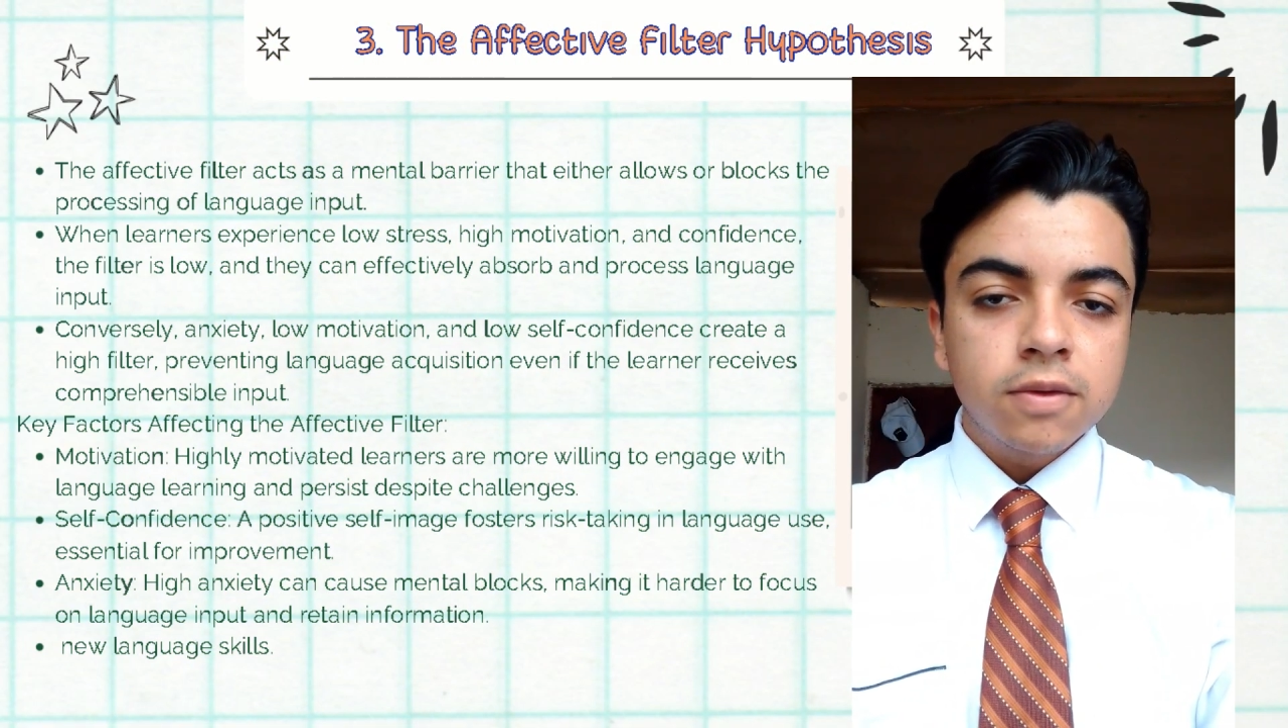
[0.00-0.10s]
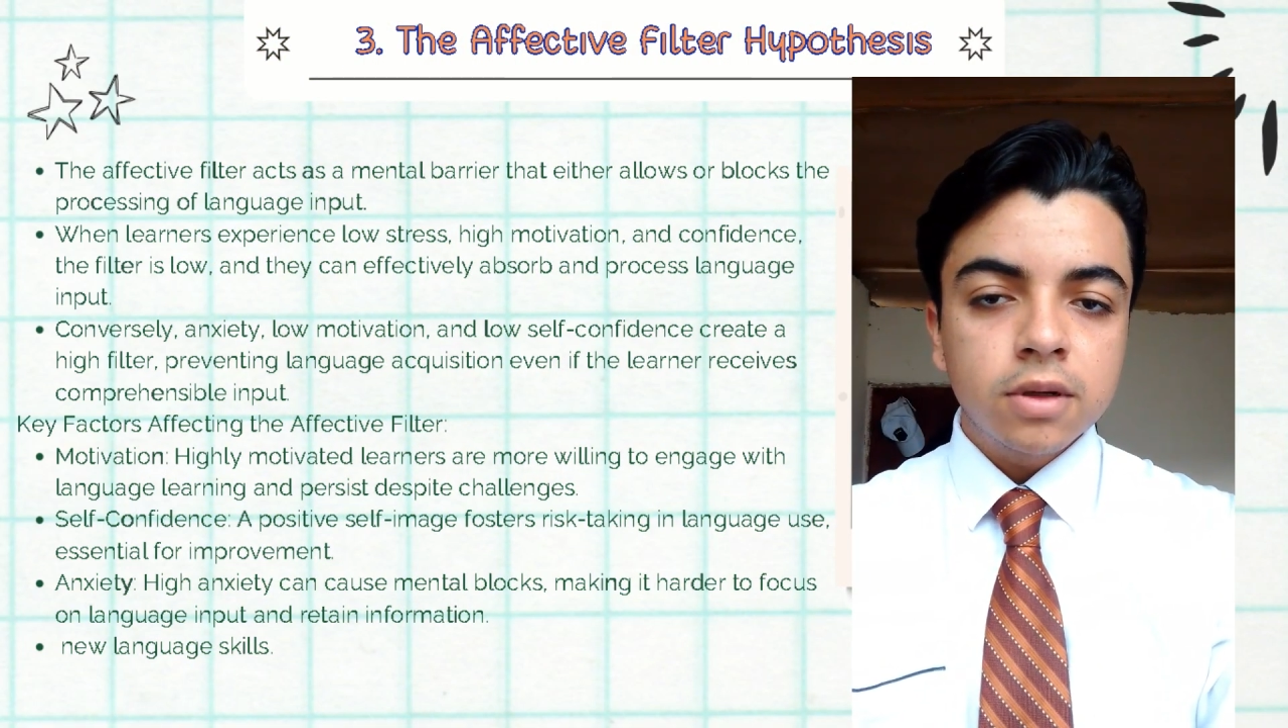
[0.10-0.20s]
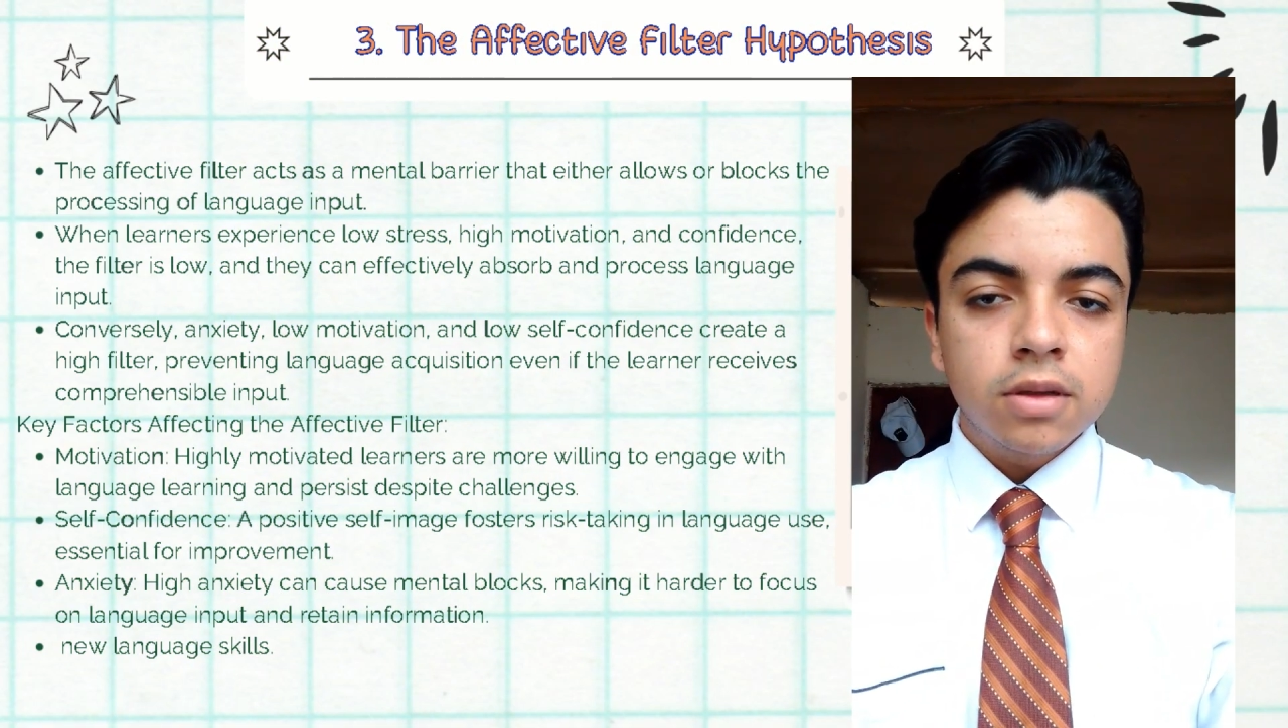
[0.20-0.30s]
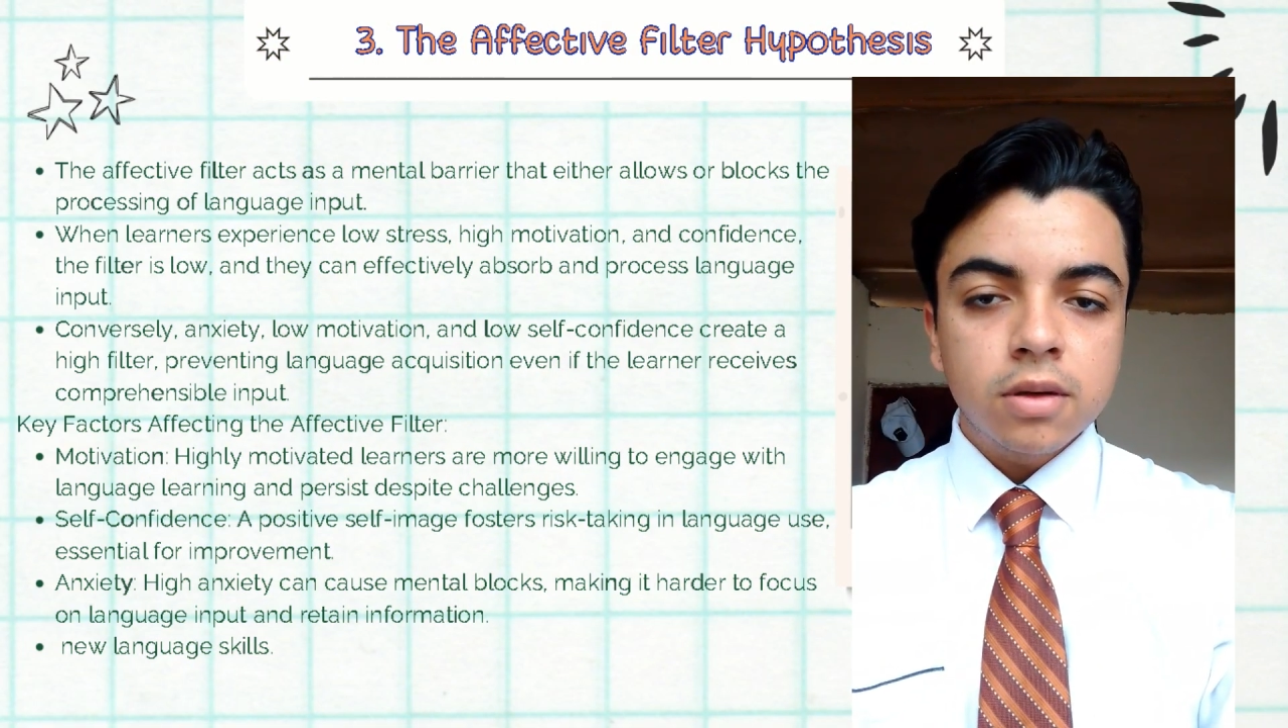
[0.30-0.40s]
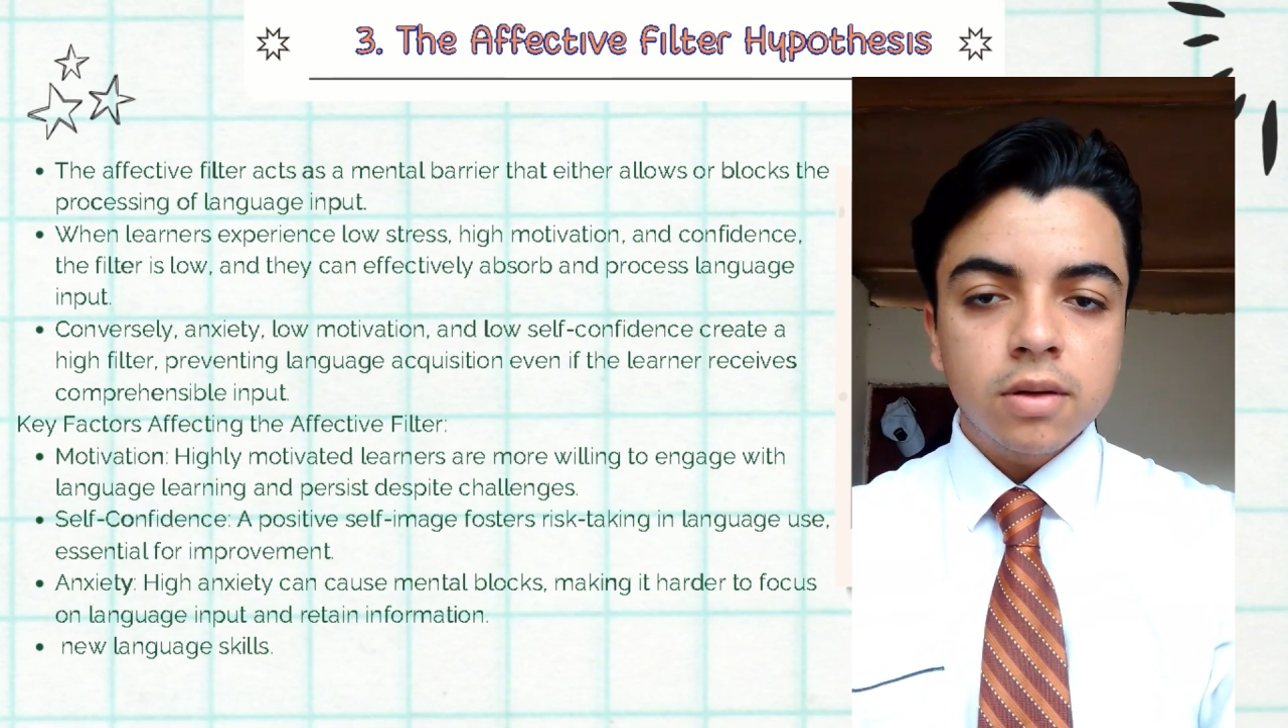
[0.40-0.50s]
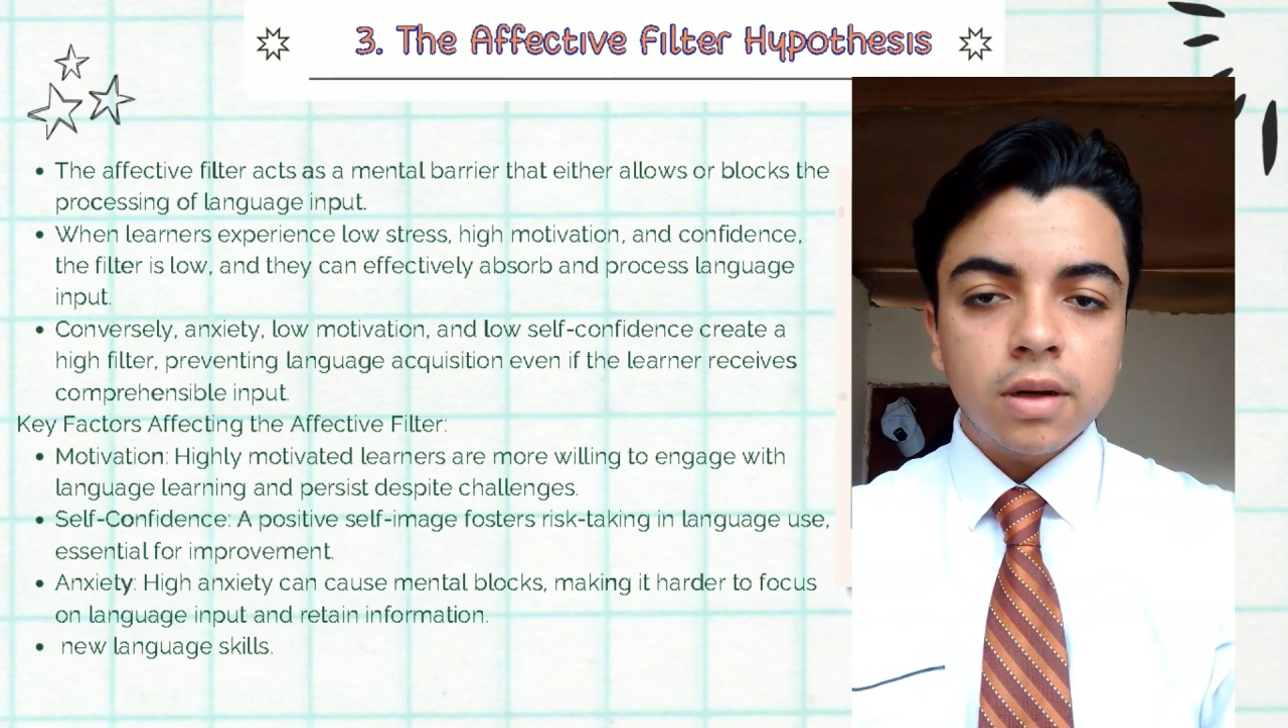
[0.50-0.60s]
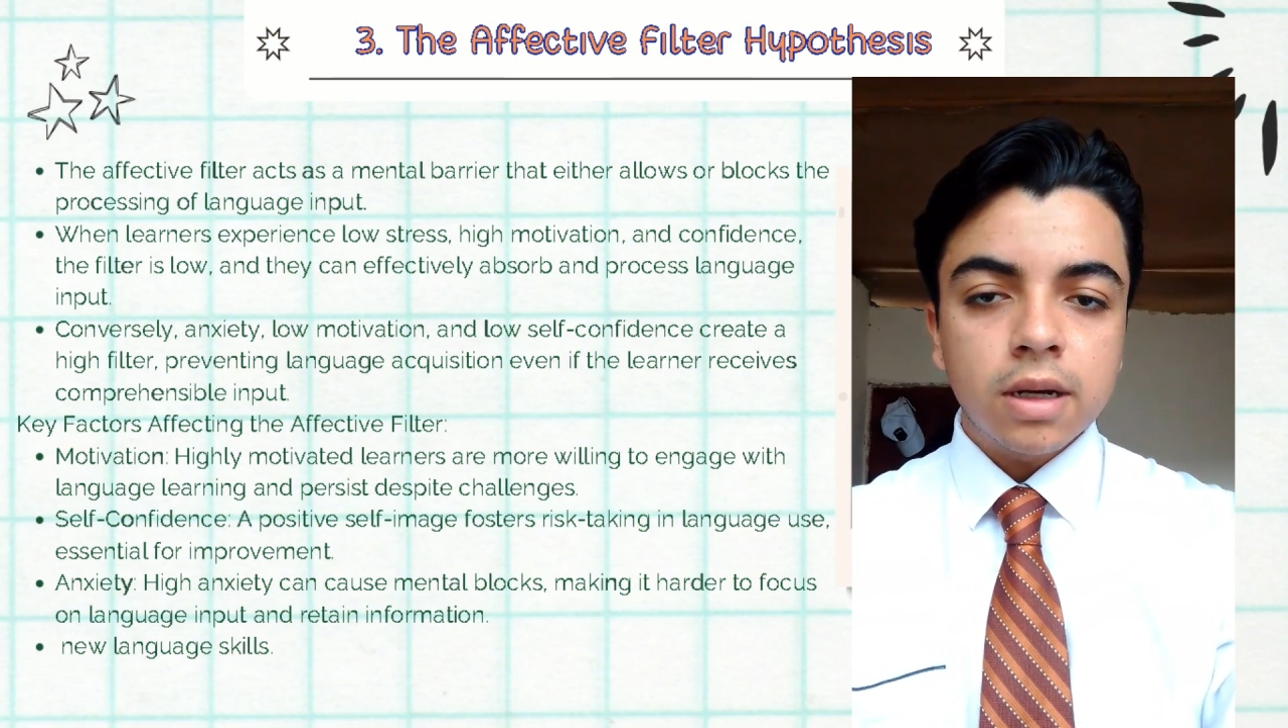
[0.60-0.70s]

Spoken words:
filter